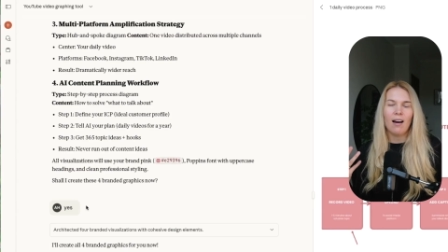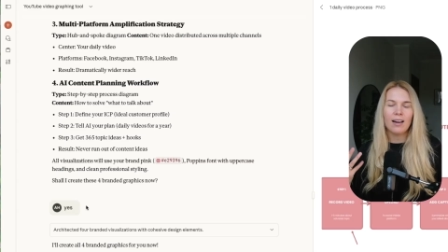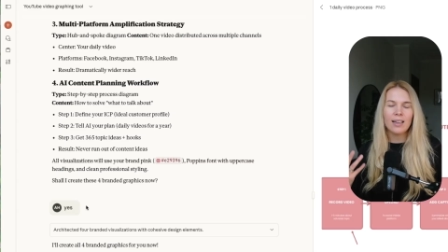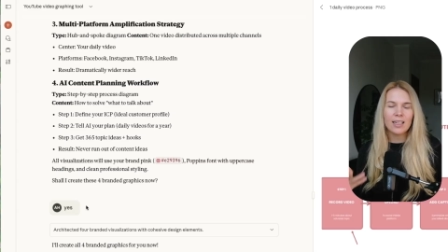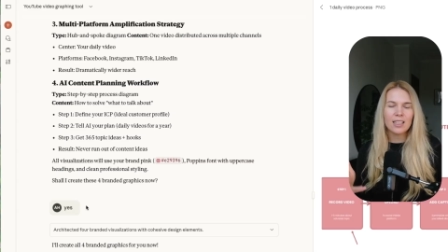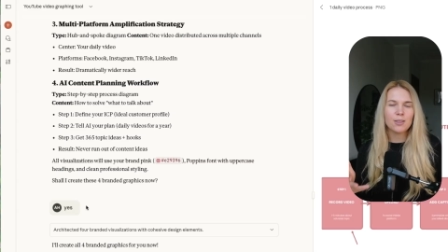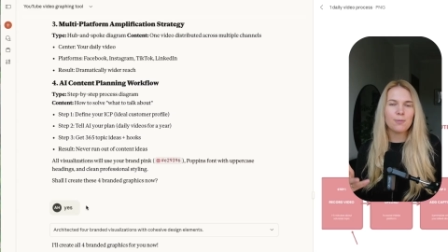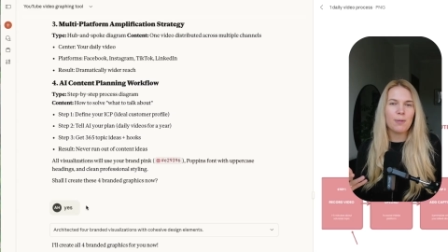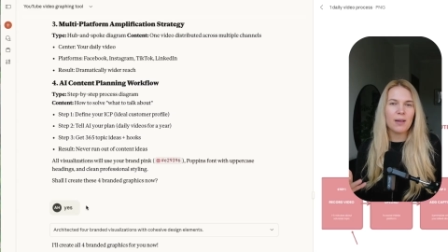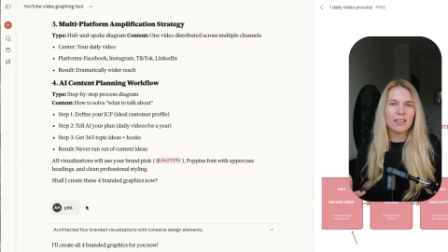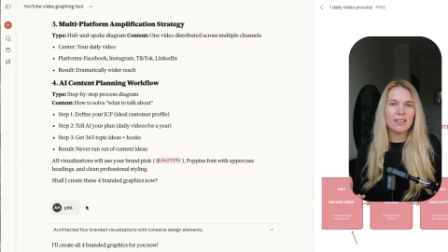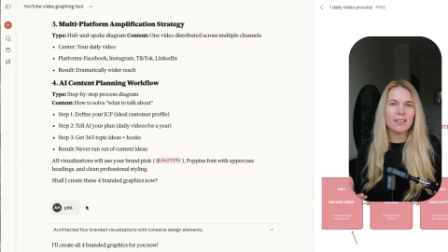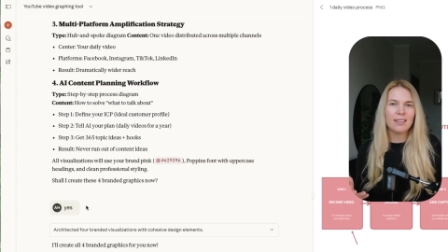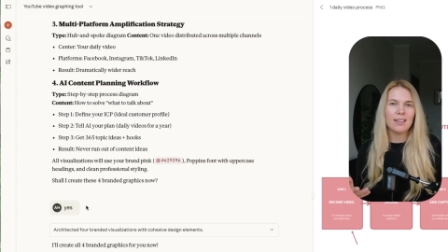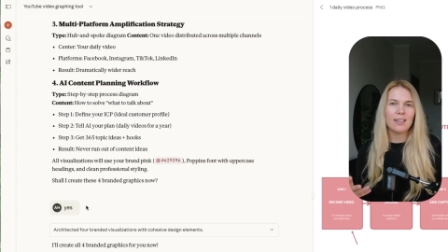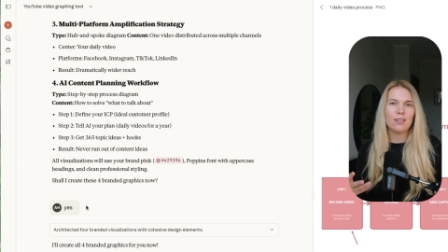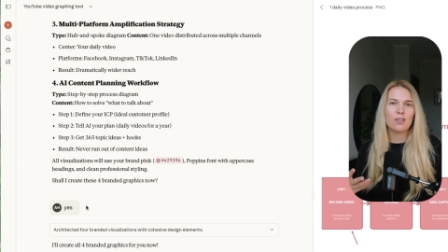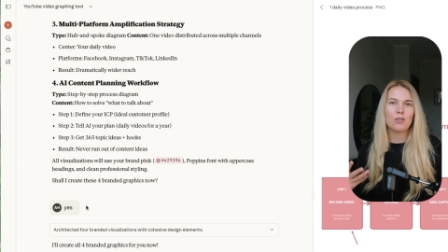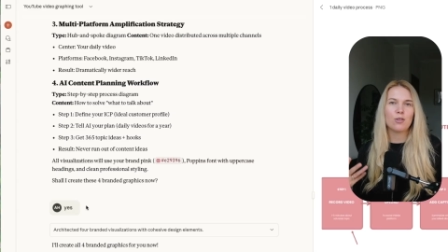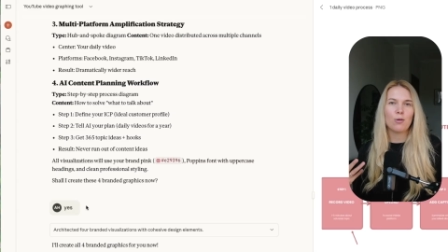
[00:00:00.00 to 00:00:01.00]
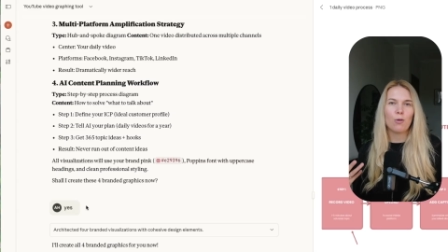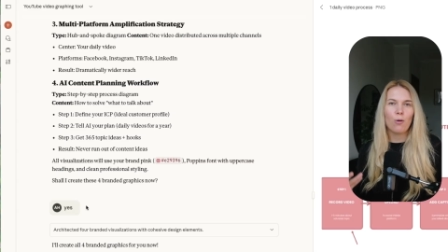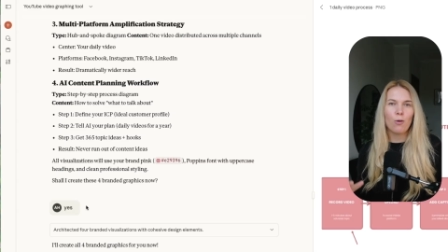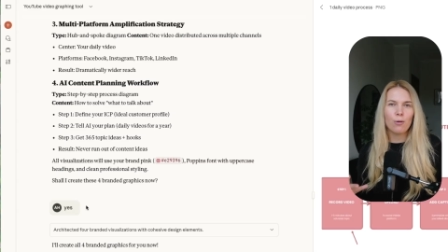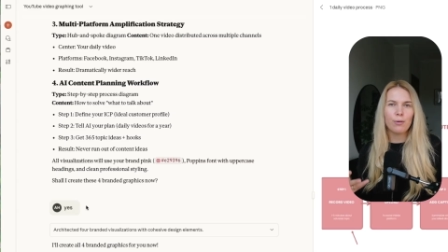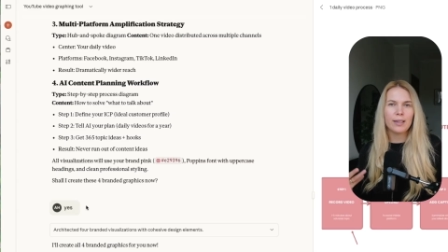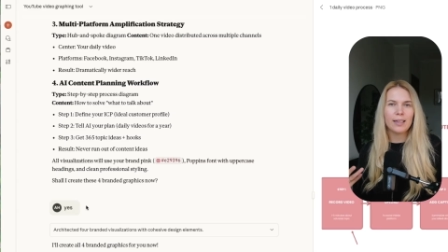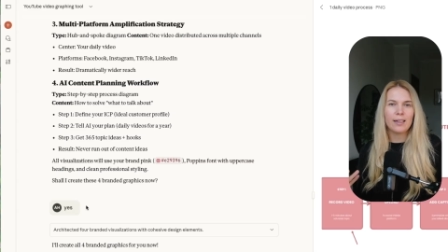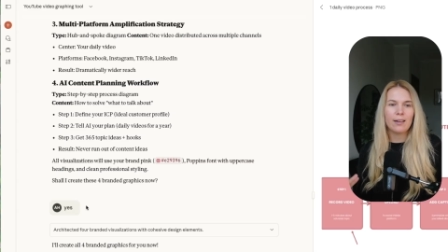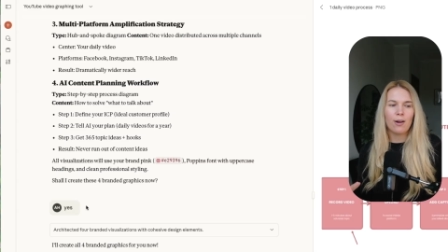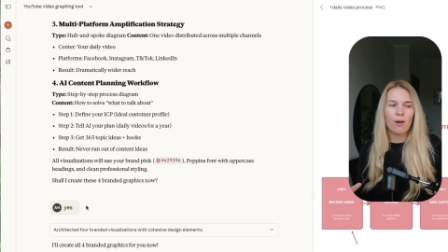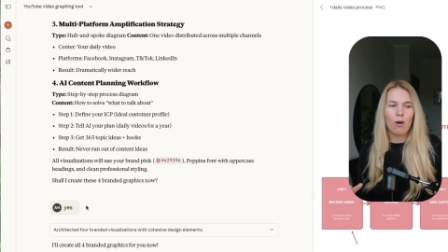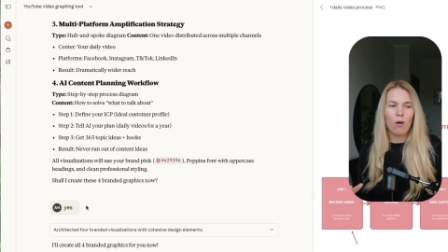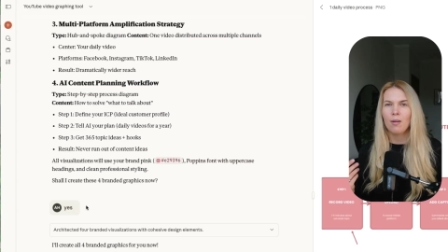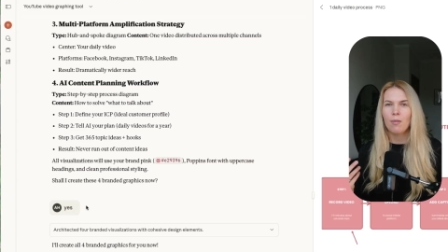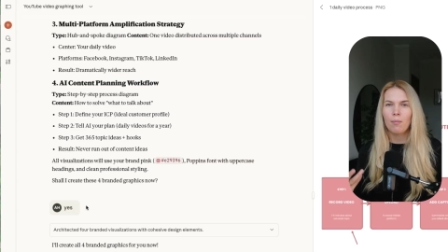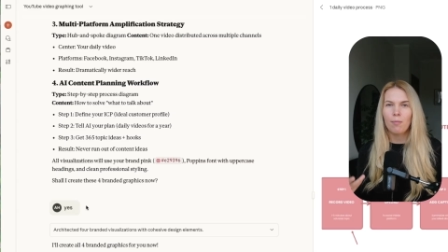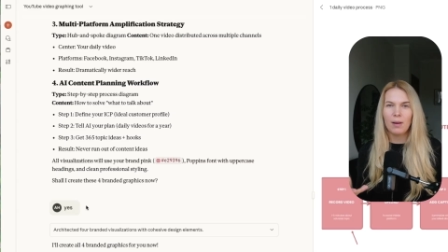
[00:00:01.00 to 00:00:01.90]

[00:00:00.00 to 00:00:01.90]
I expected it to already know